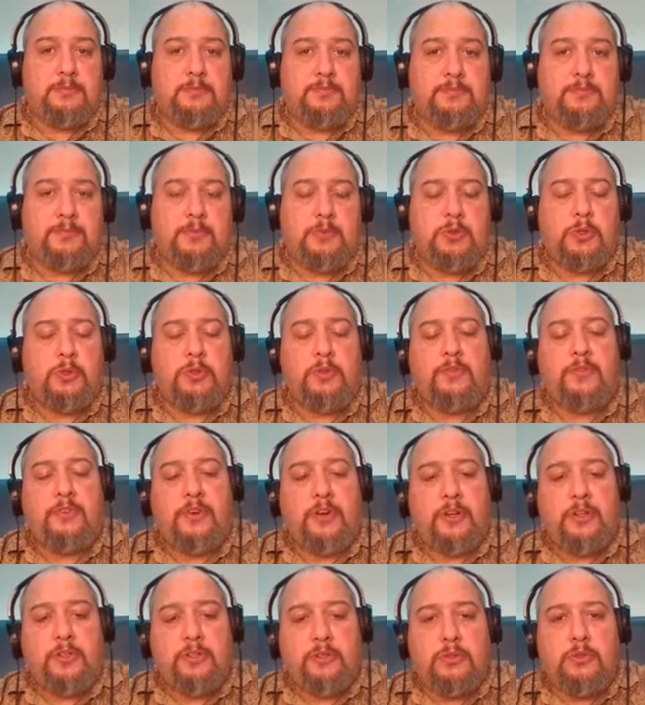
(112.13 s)
And so they're
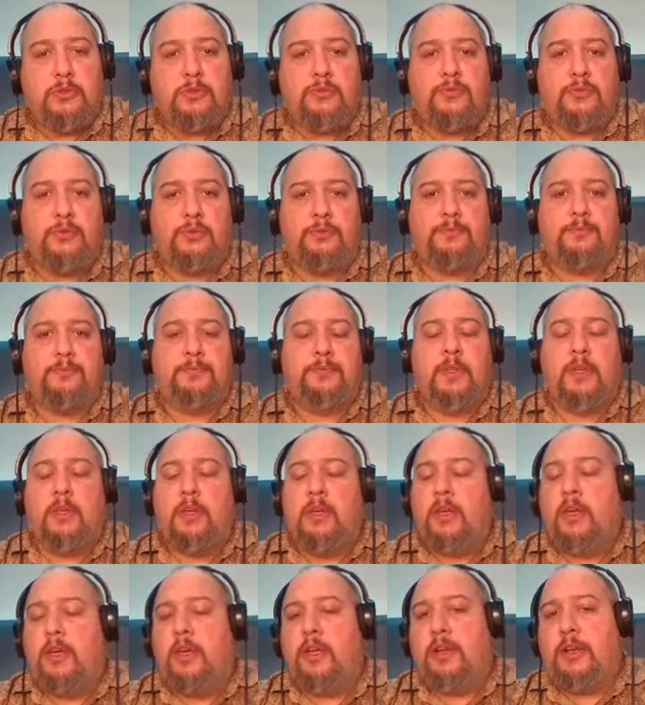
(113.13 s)
very useful.
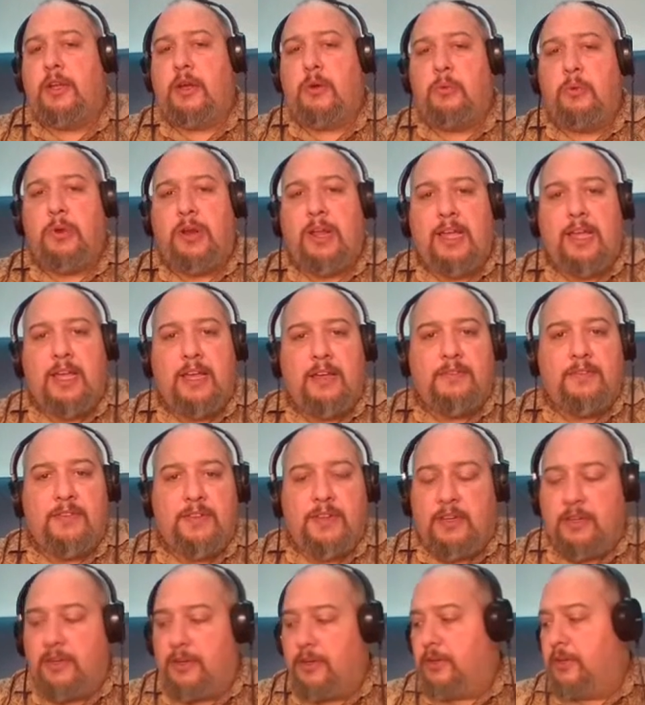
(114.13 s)
Now what I have
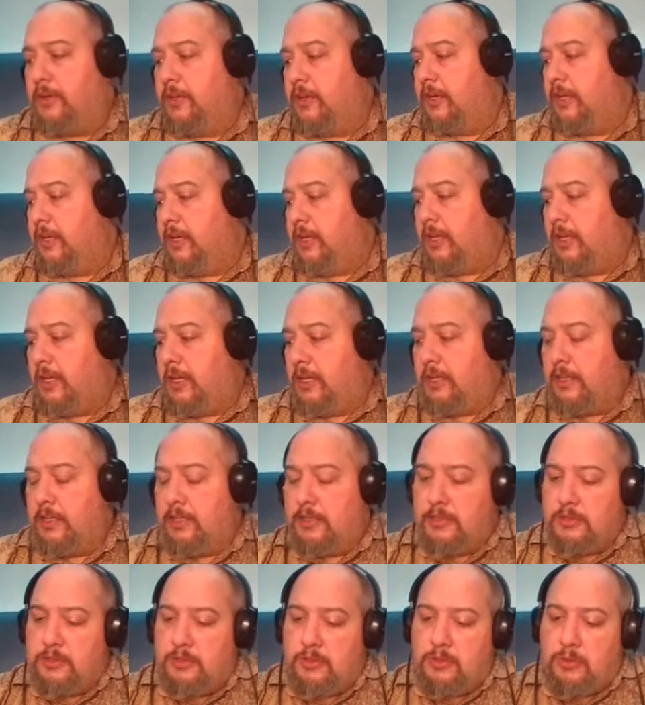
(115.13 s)
here
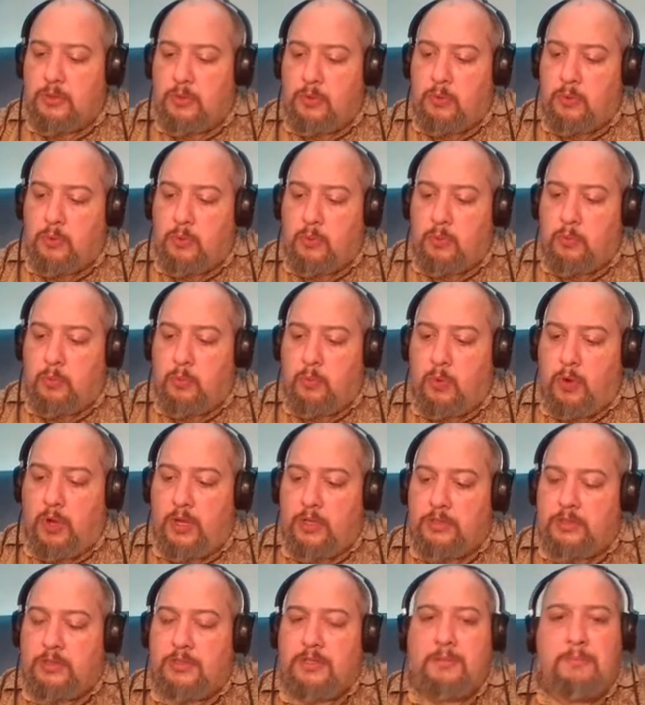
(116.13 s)
is
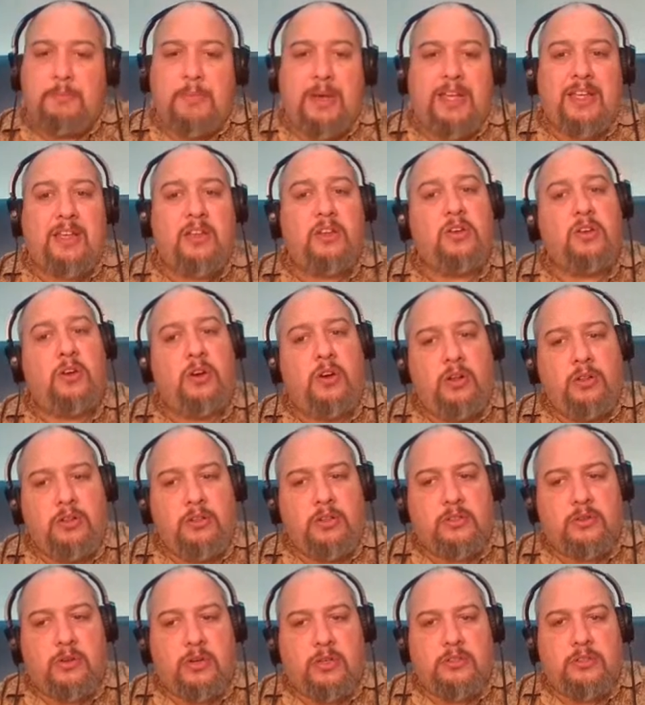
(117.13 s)
what some might call a
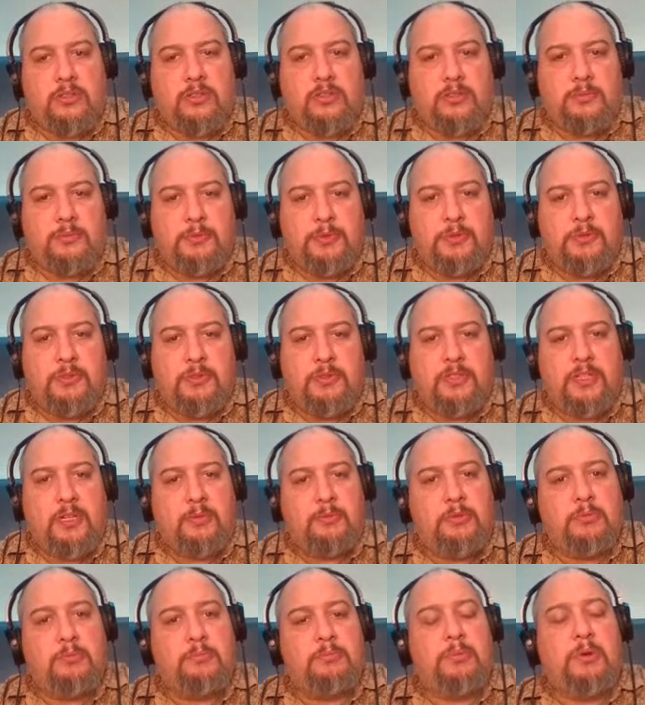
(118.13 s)
cross distribution
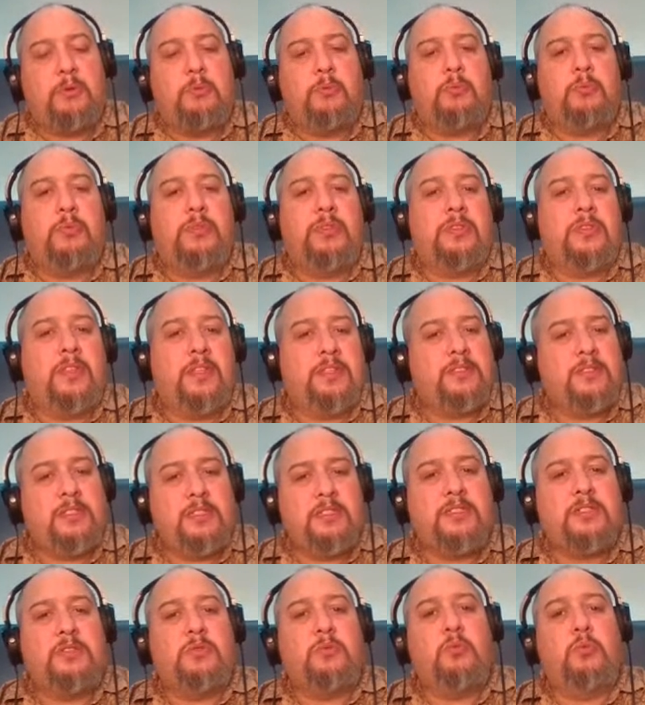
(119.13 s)
table, but this
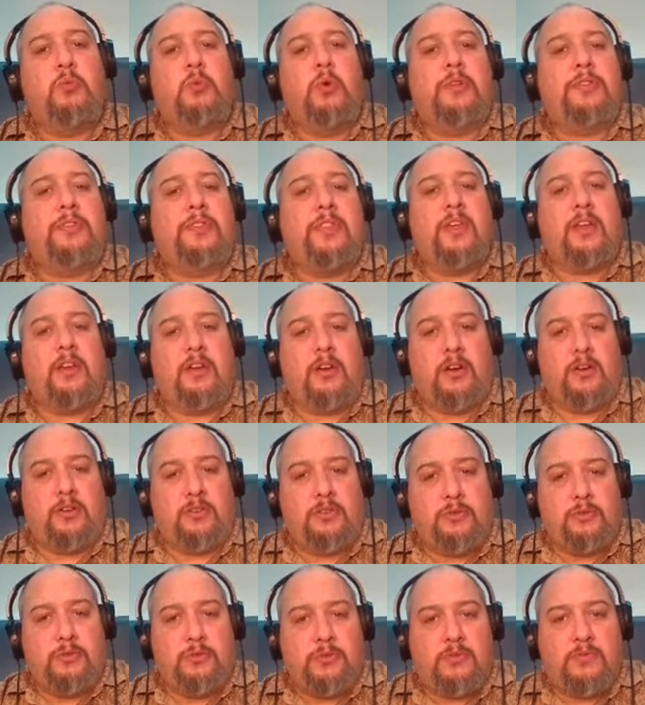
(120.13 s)
isn't what they are
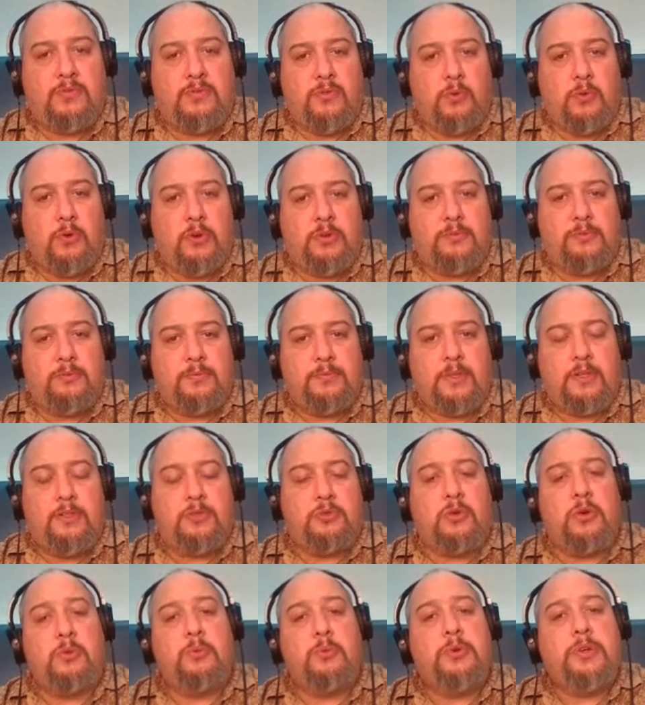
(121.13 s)
used for. And
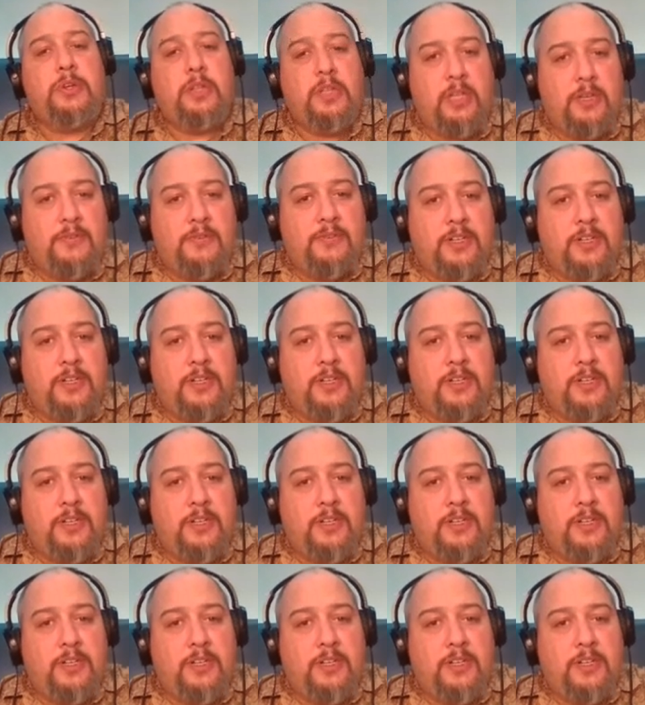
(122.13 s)
so I wanted to give an